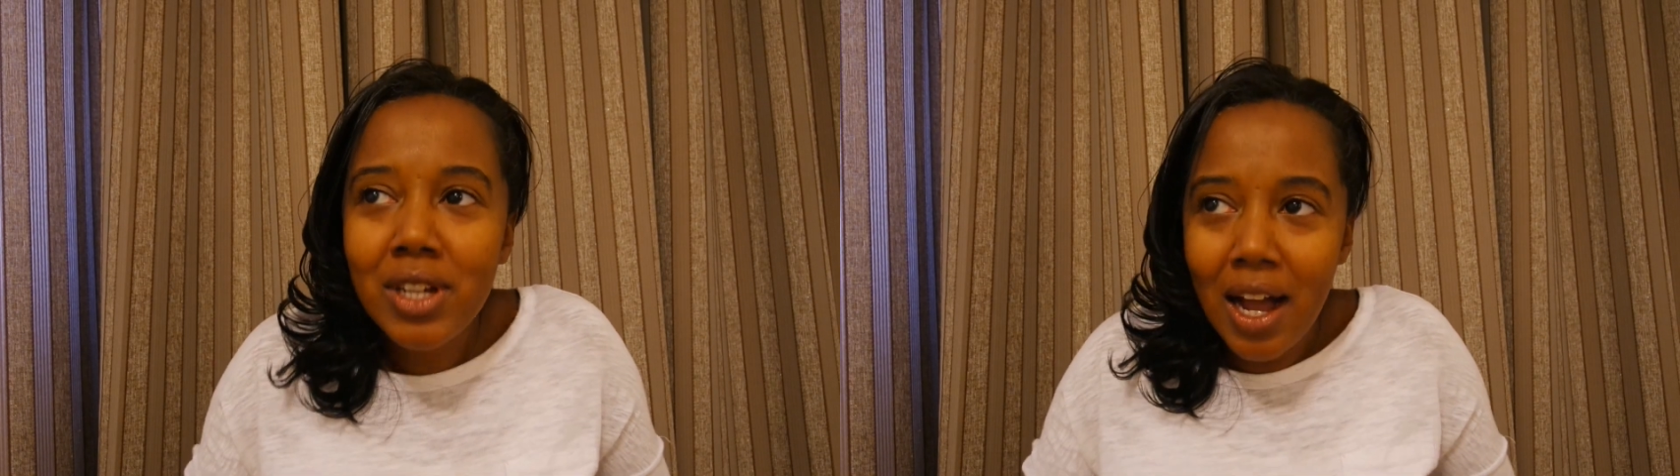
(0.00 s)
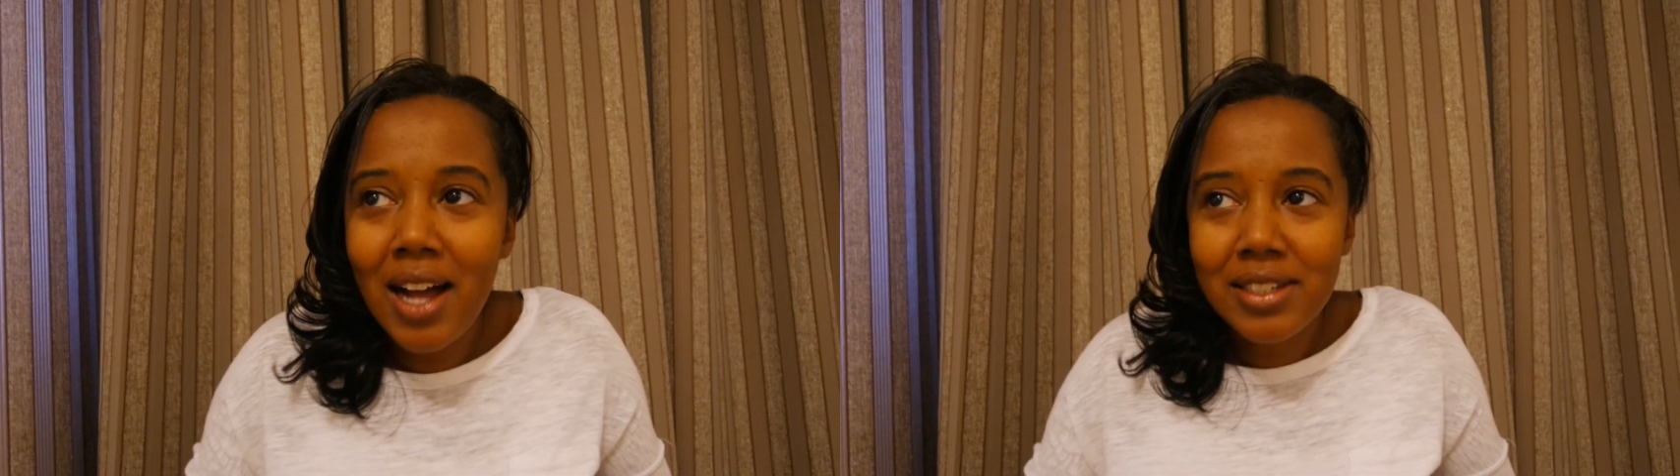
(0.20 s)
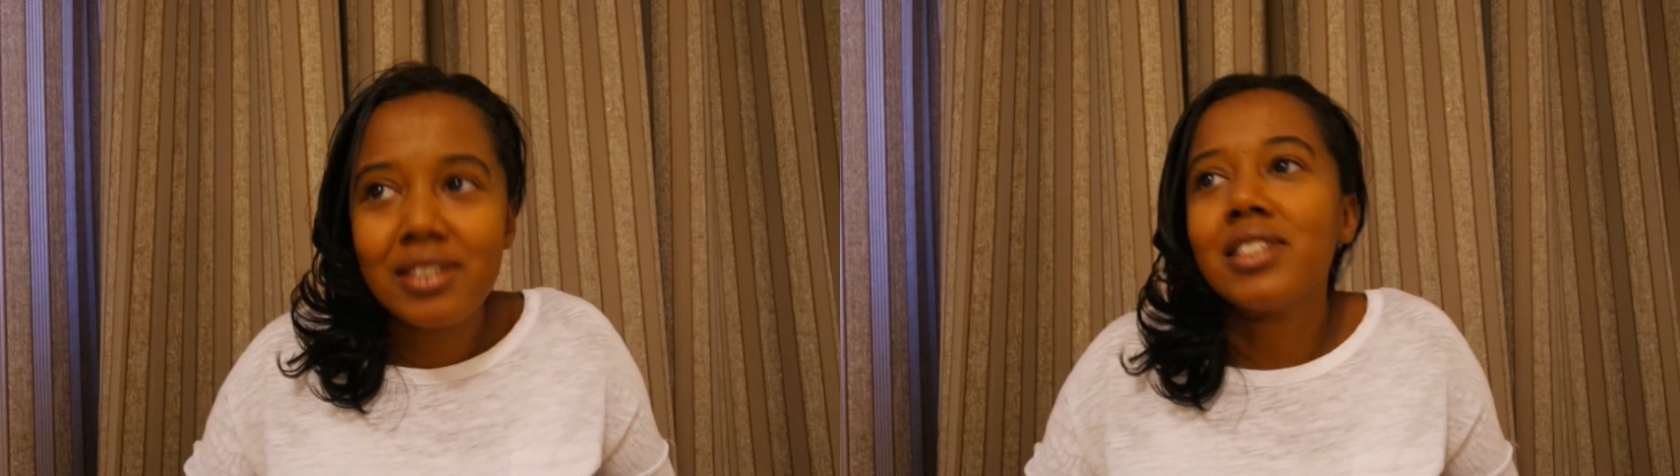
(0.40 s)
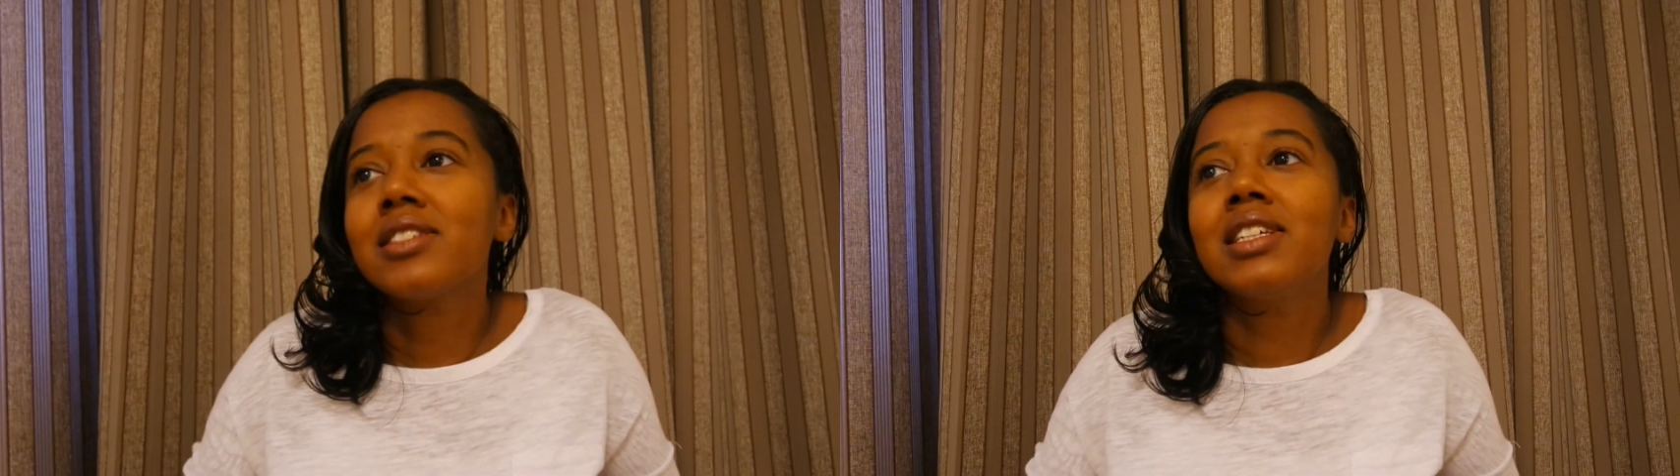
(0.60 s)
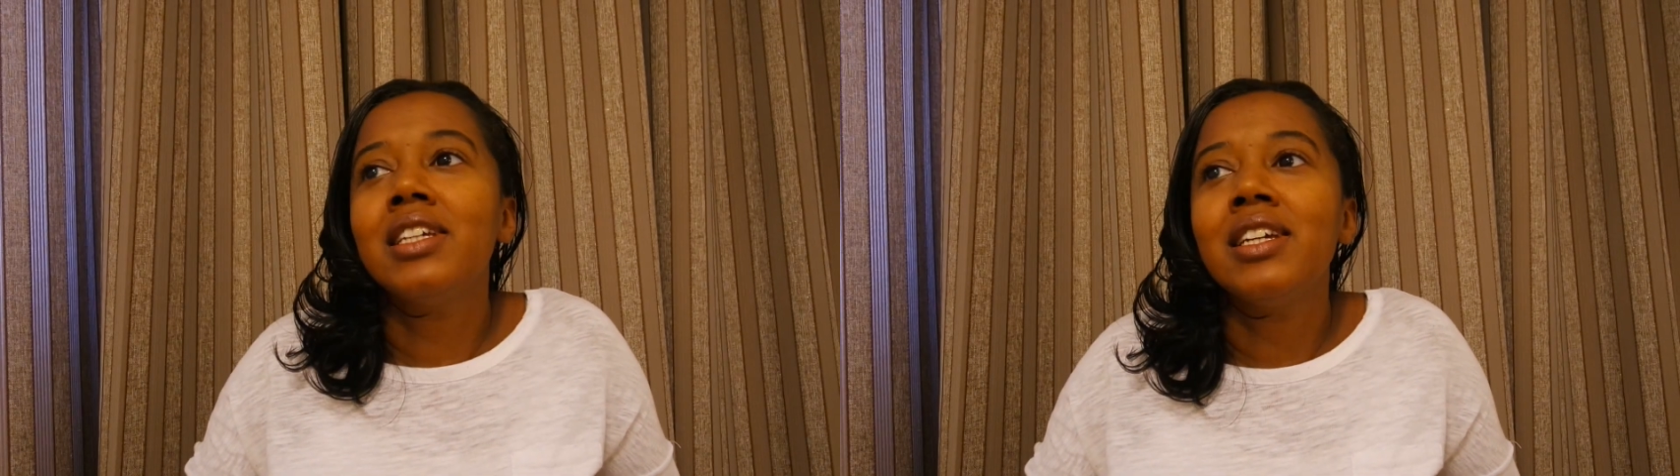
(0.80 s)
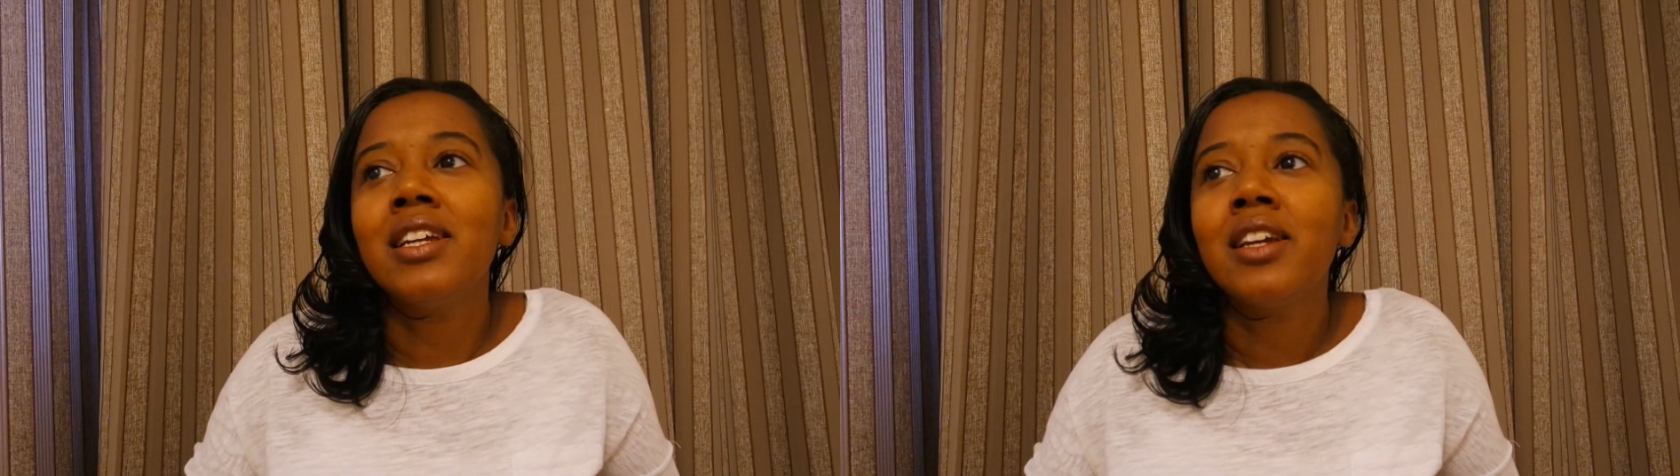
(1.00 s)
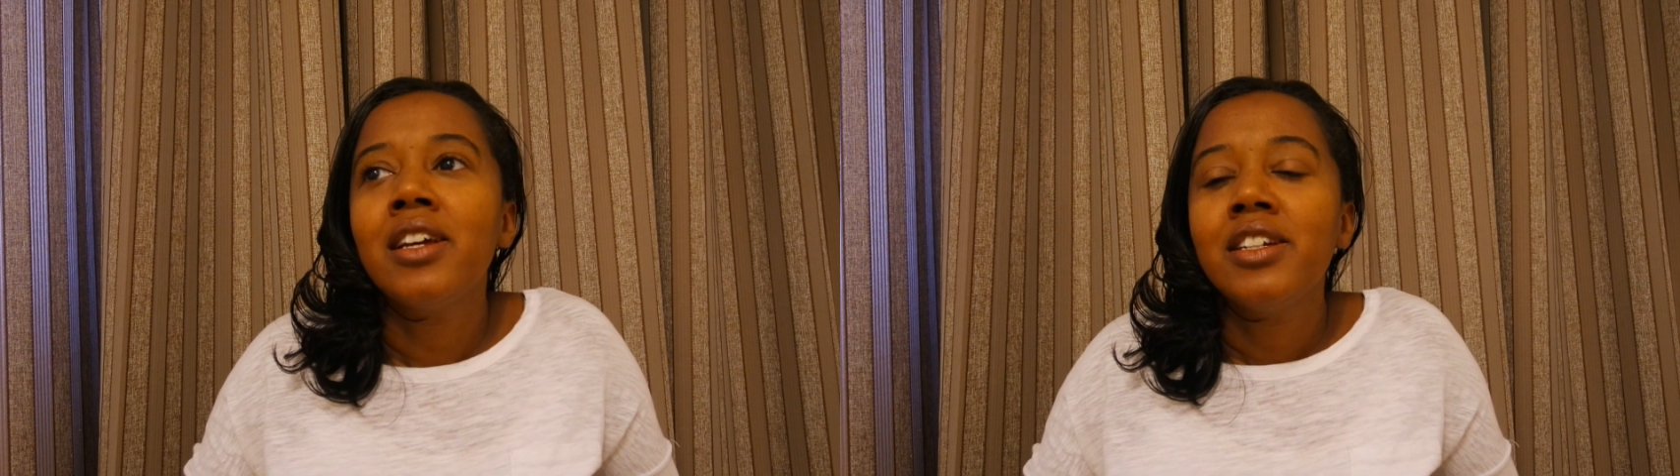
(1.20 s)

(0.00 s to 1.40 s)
constantly